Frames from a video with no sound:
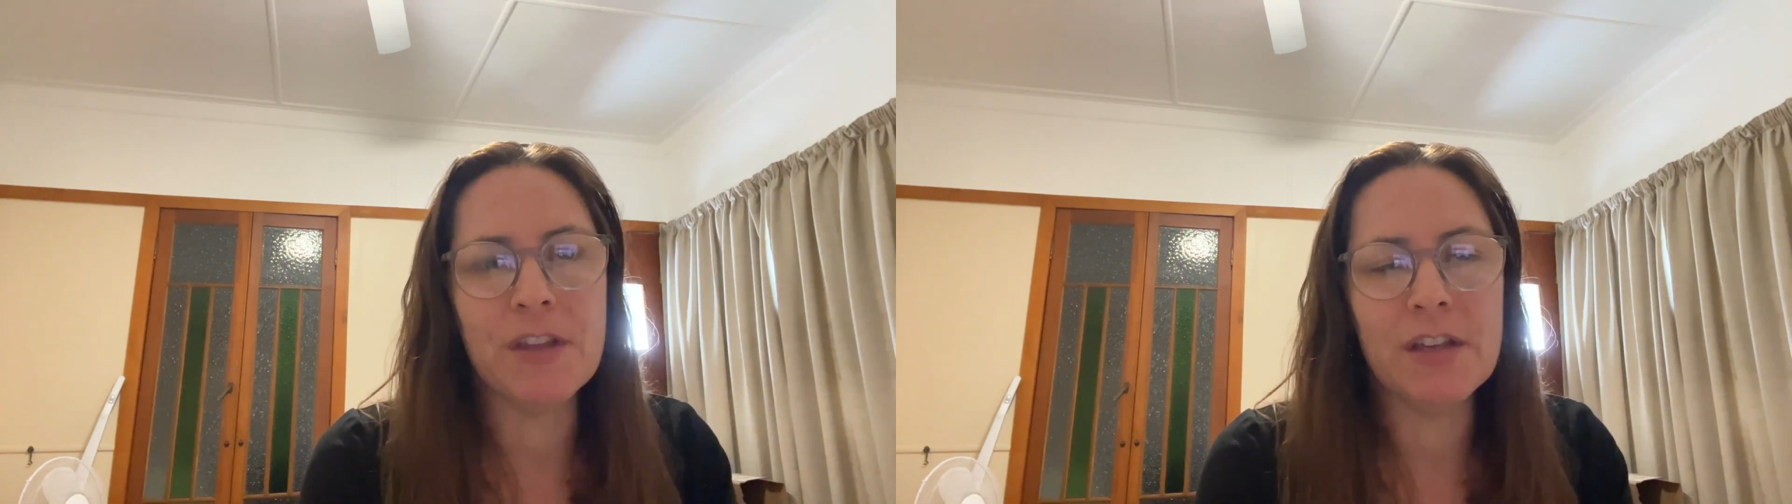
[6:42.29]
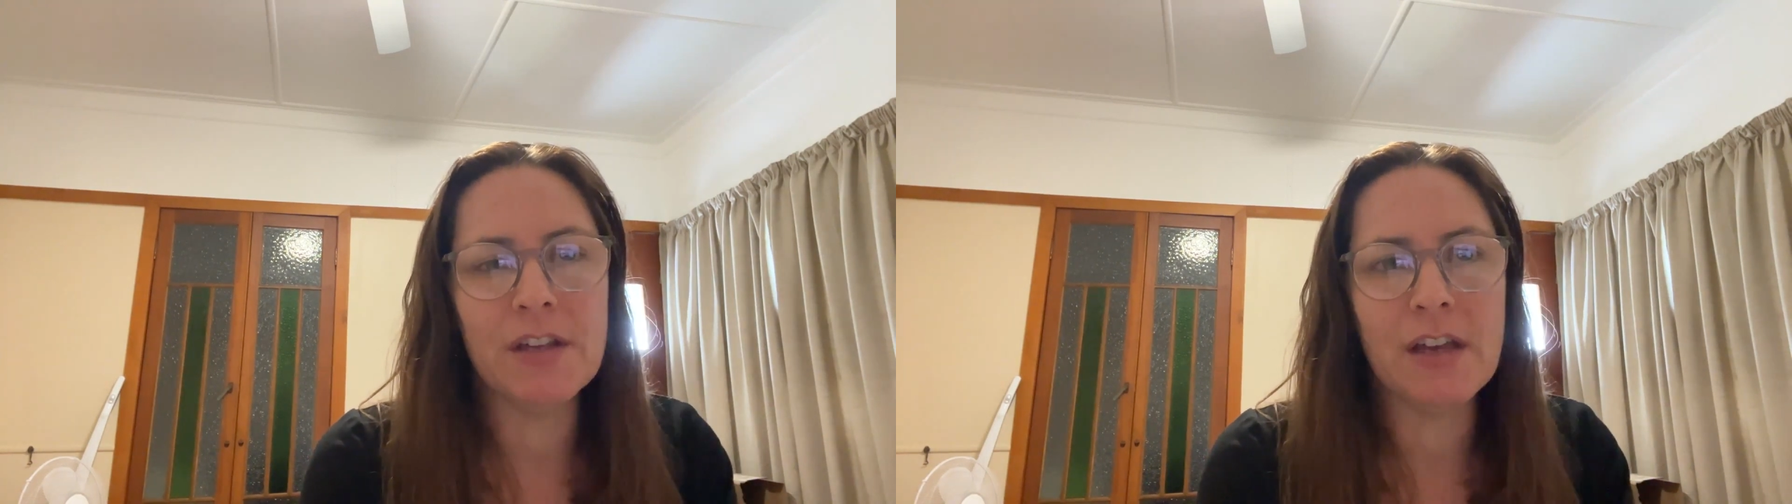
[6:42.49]

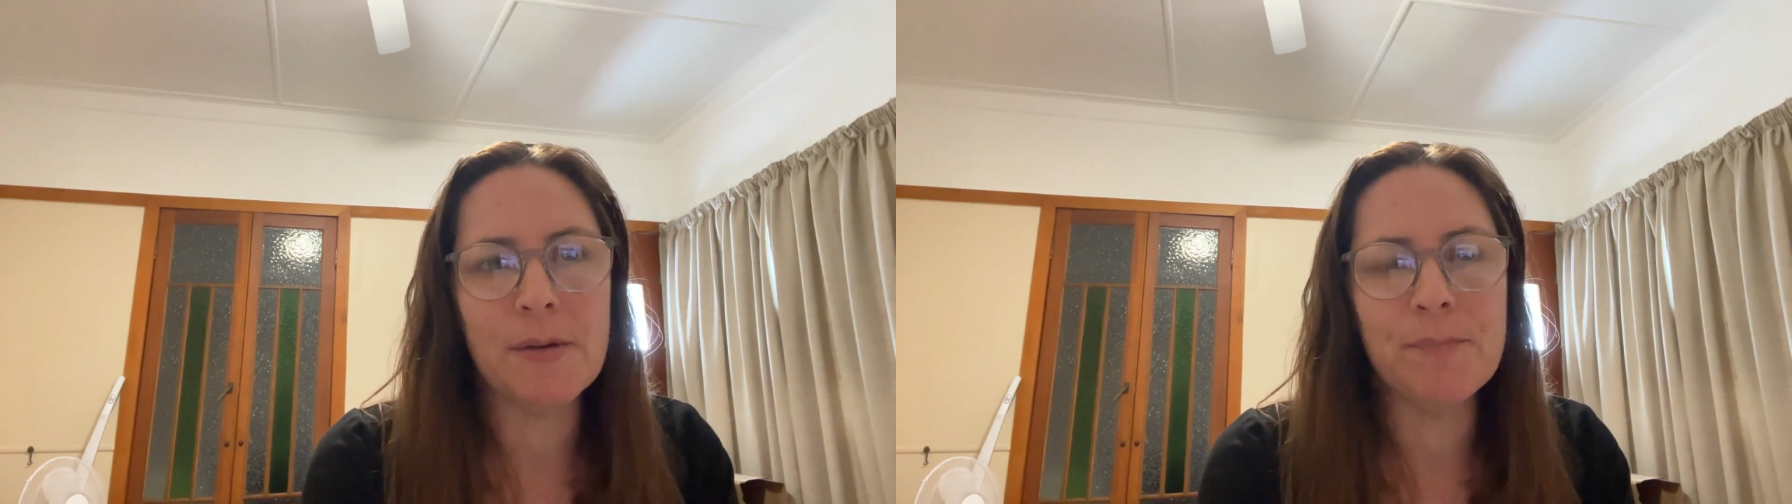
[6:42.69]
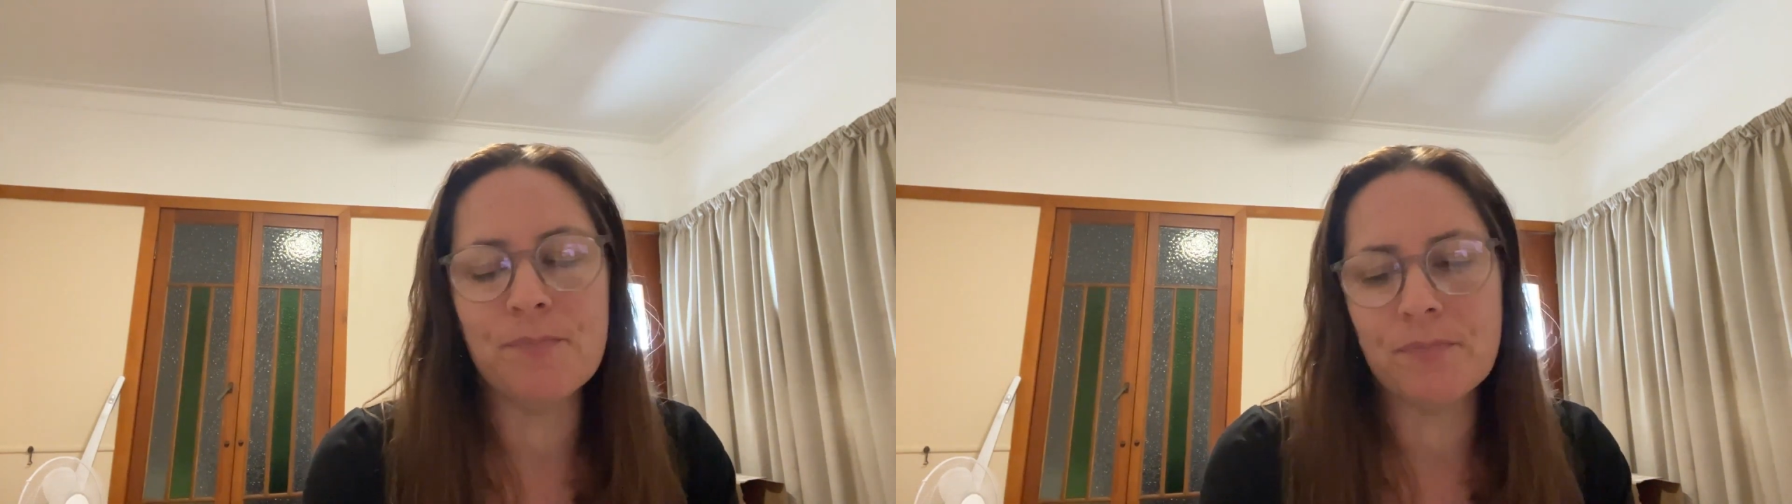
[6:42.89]

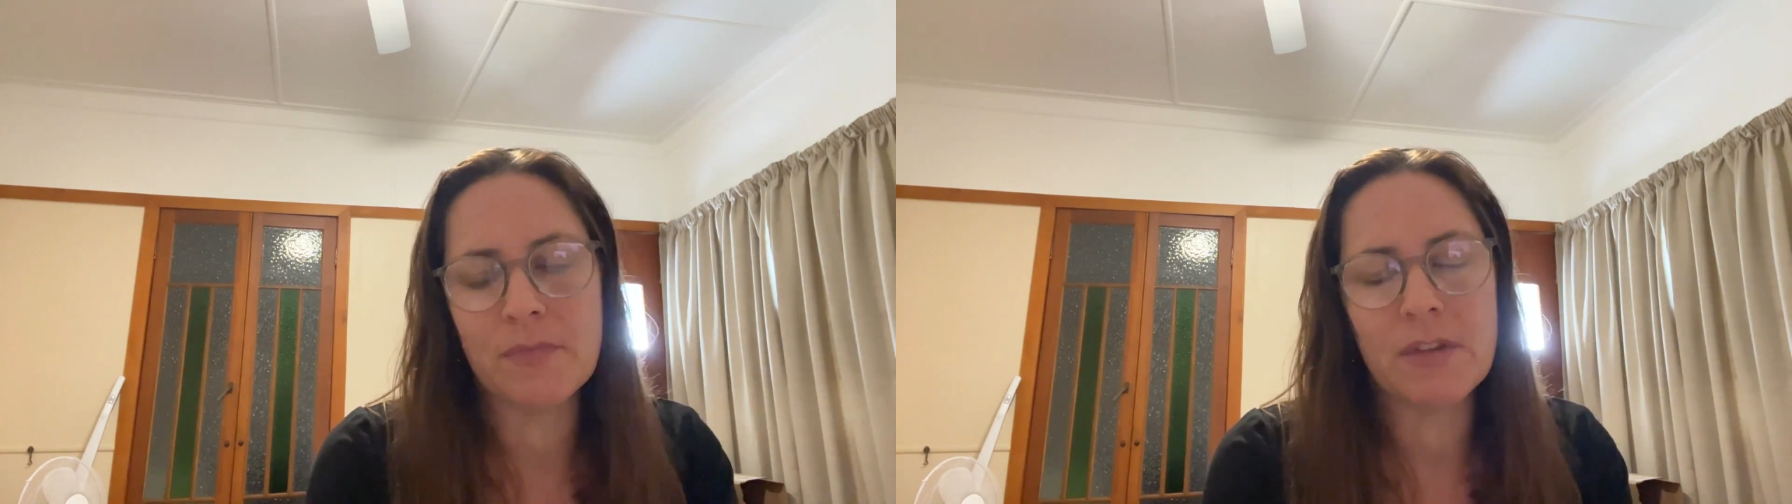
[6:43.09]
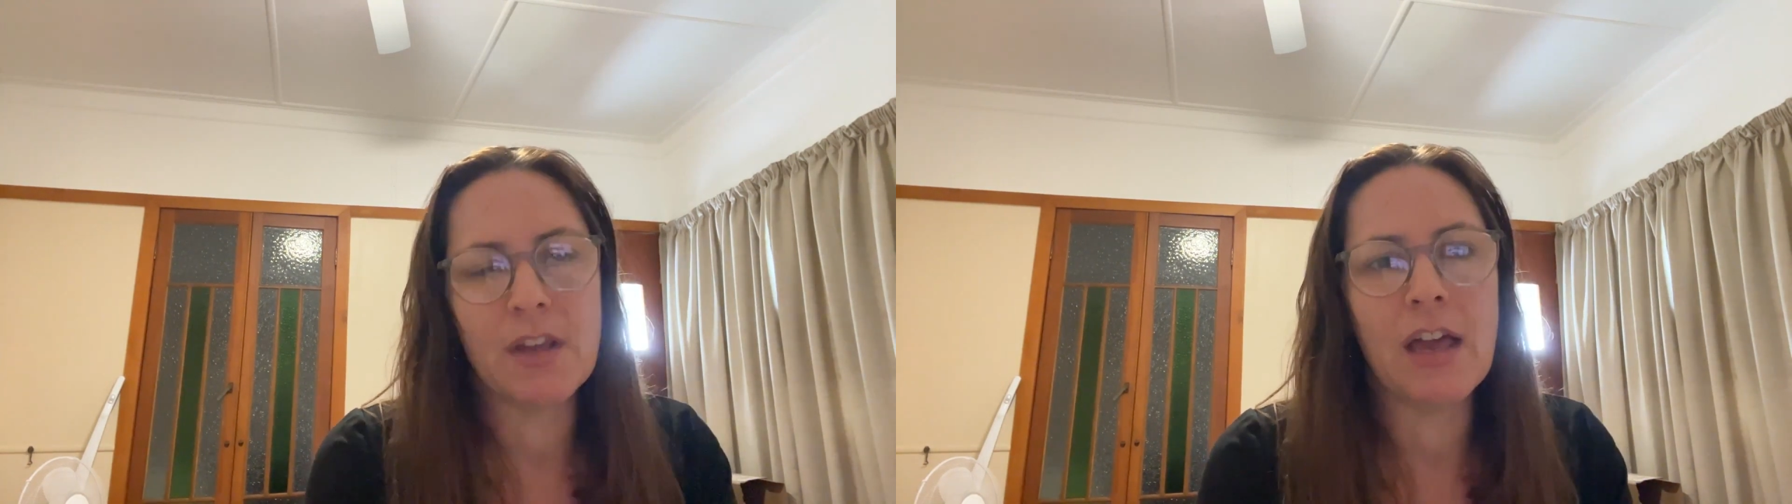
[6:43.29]

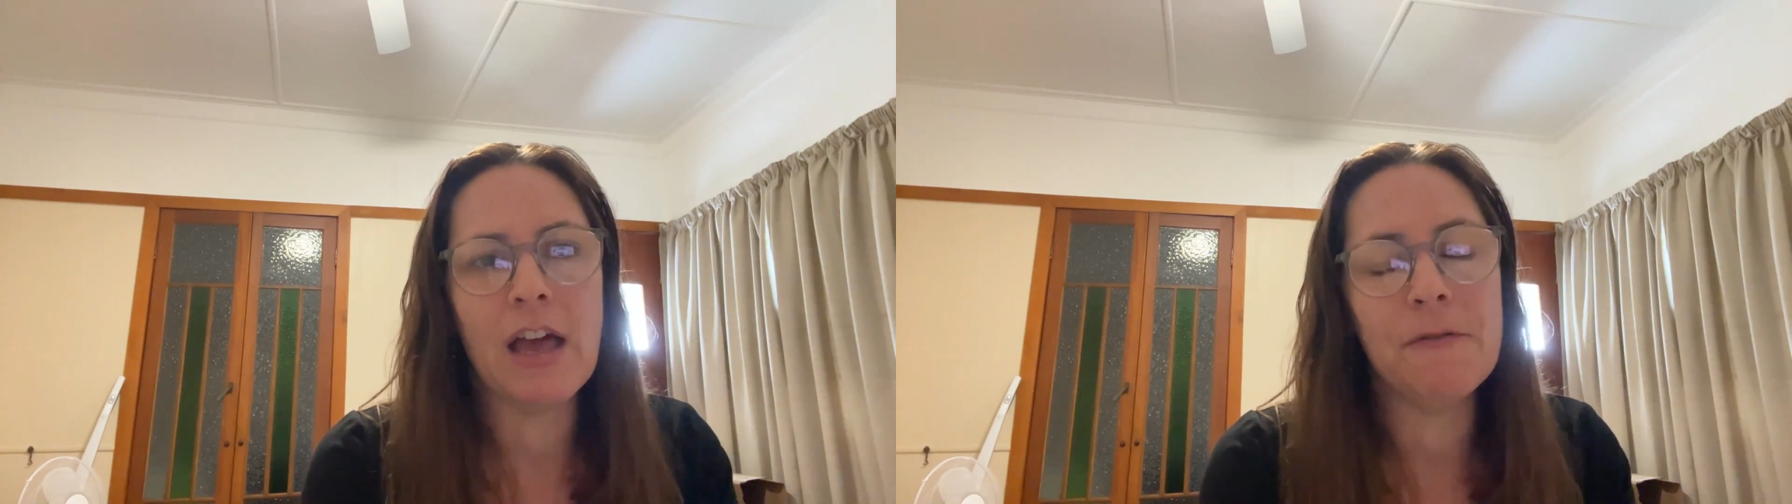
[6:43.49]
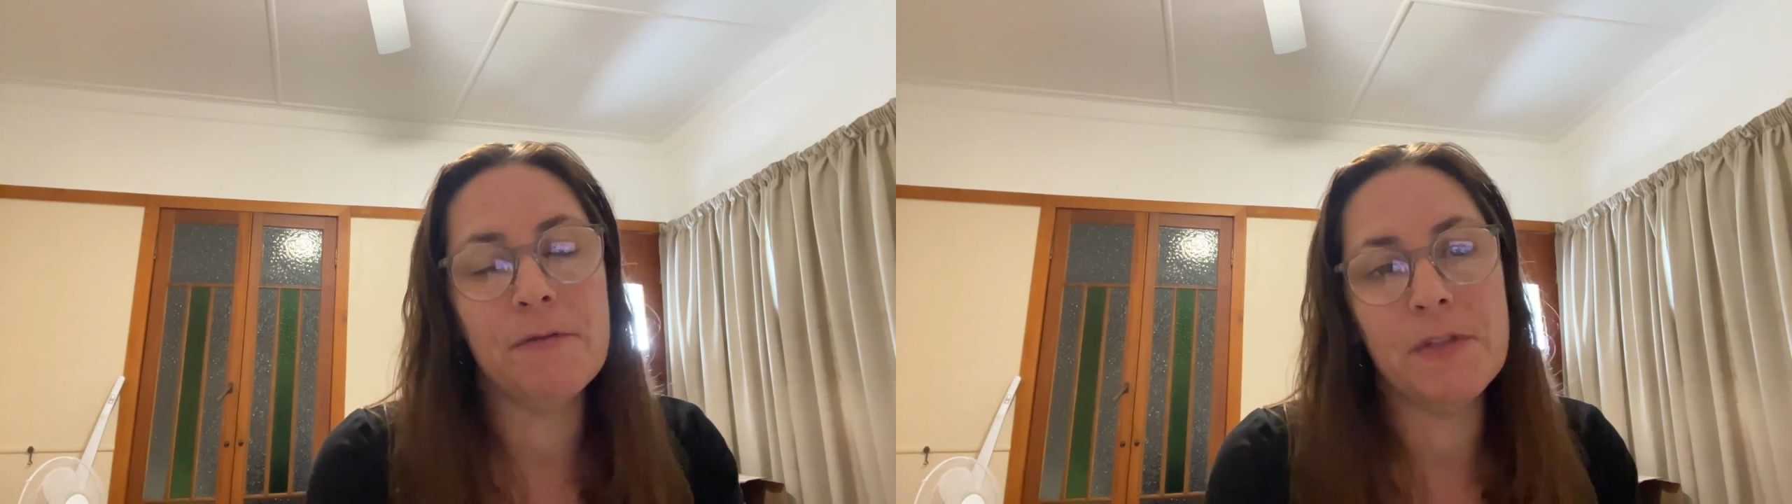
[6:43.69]

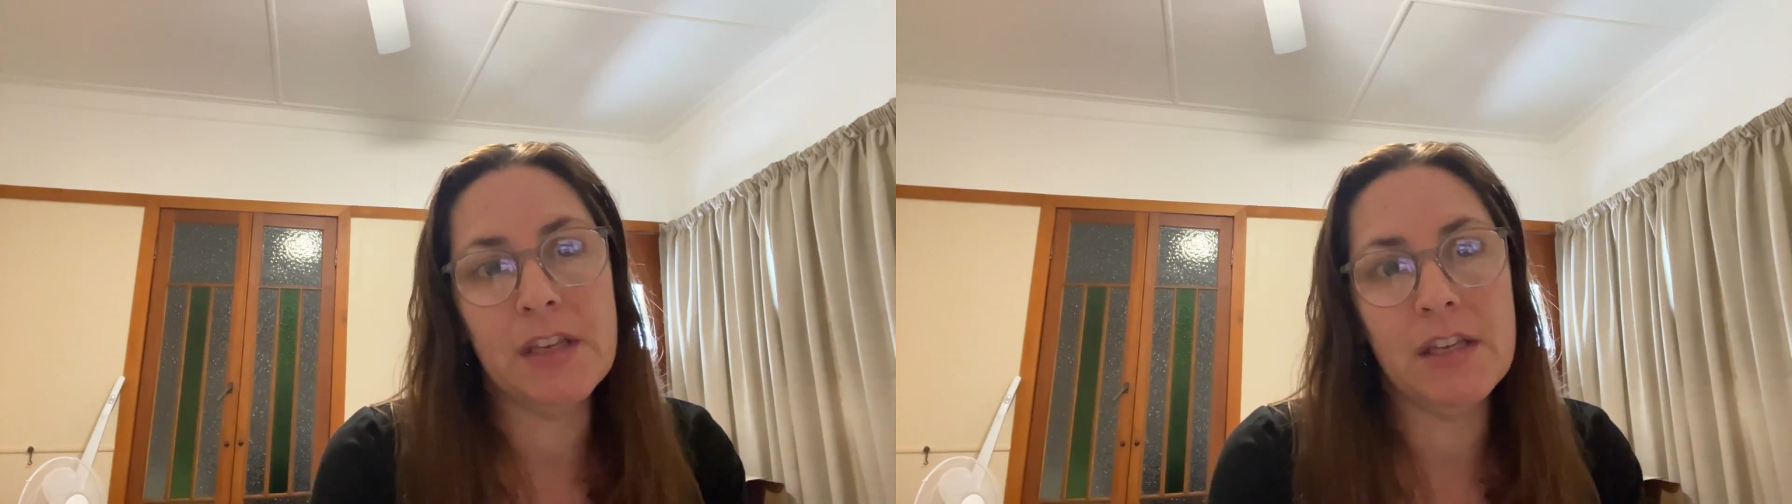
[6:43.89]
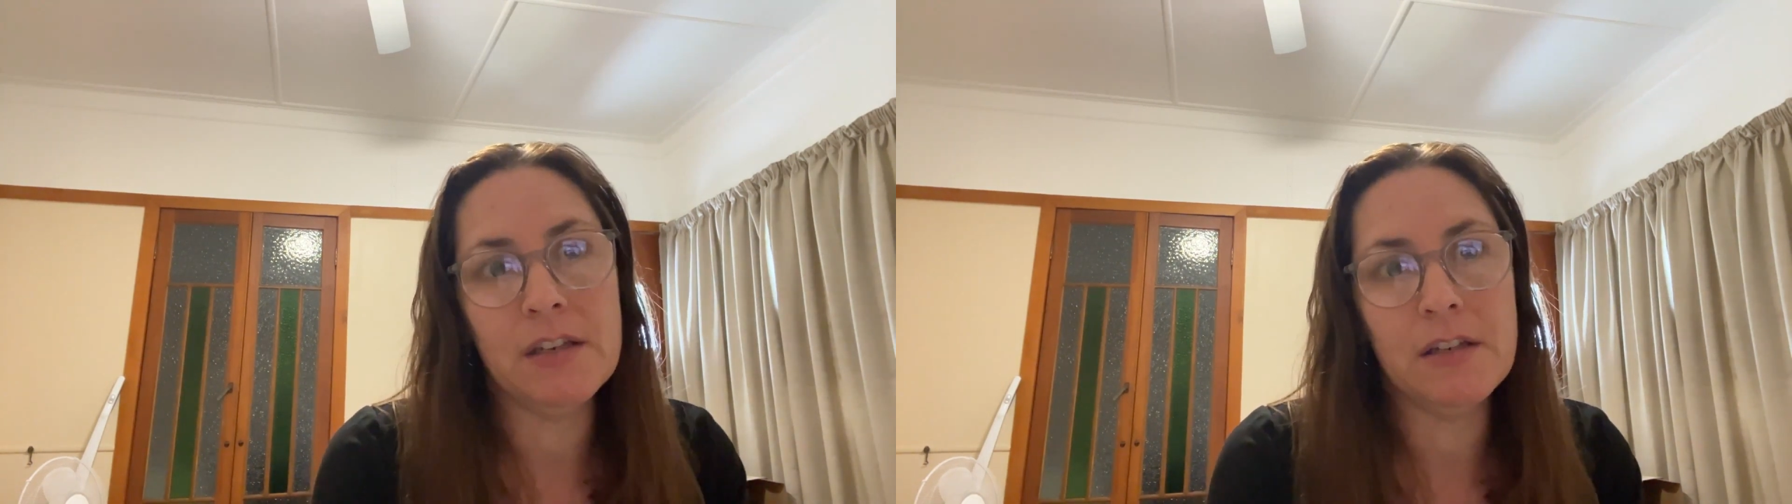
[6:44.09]

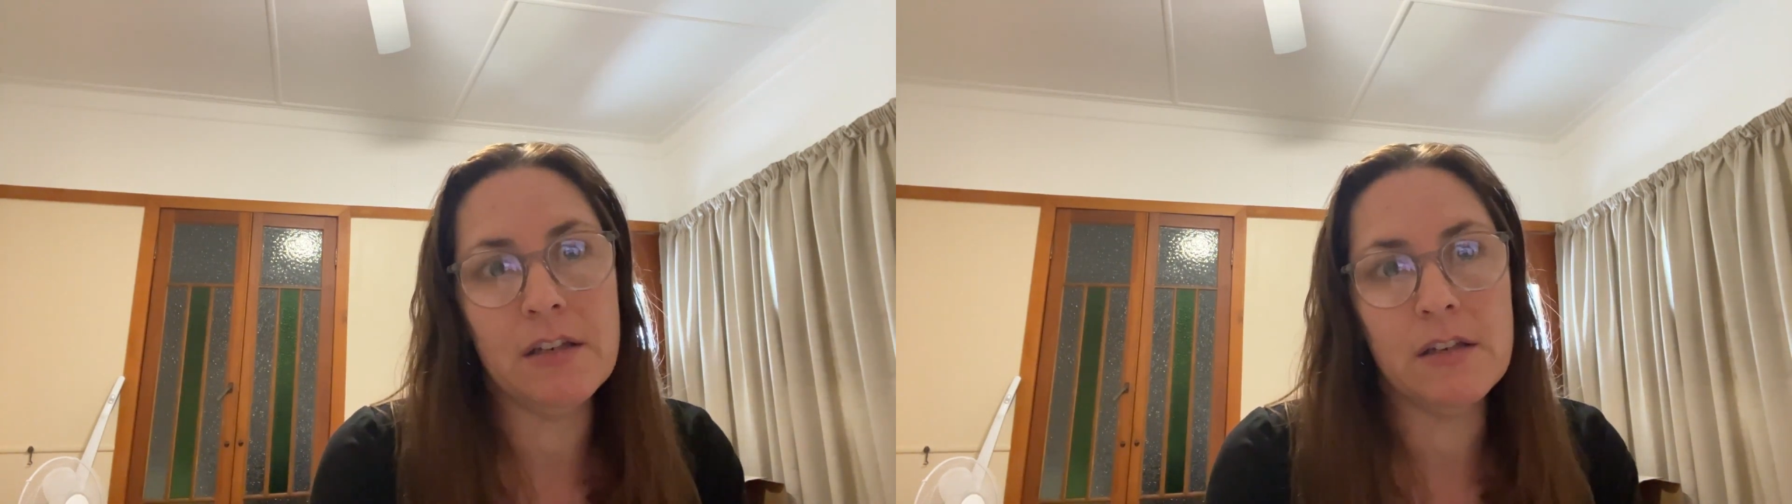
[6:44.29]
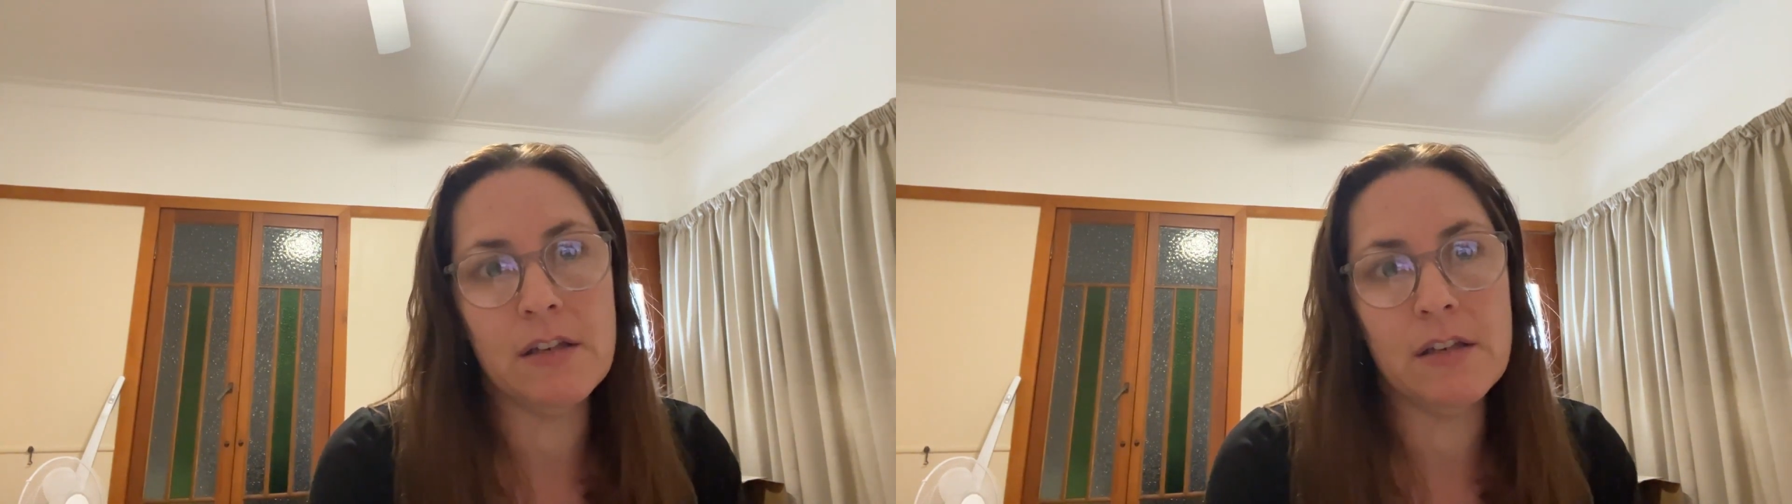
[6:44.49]
the